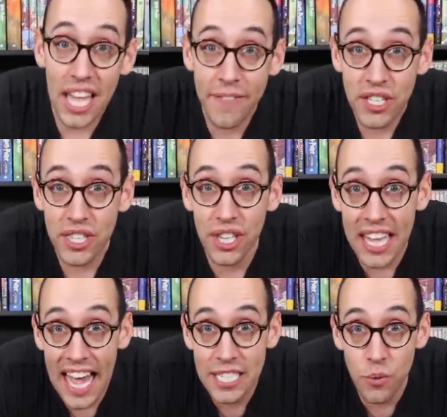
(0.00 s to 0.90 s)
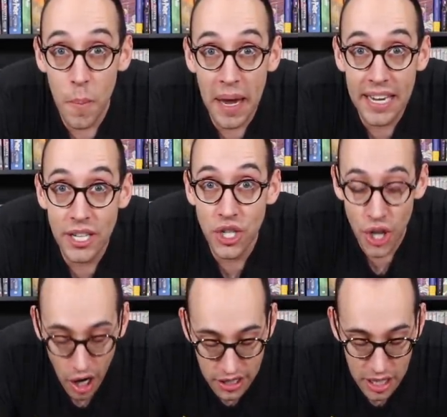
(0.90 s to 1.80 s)
left the last remaining
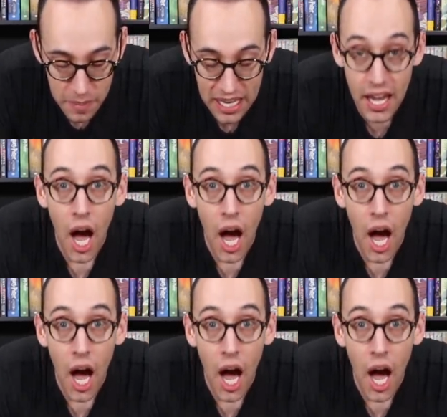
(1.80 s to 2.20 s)
shard to me.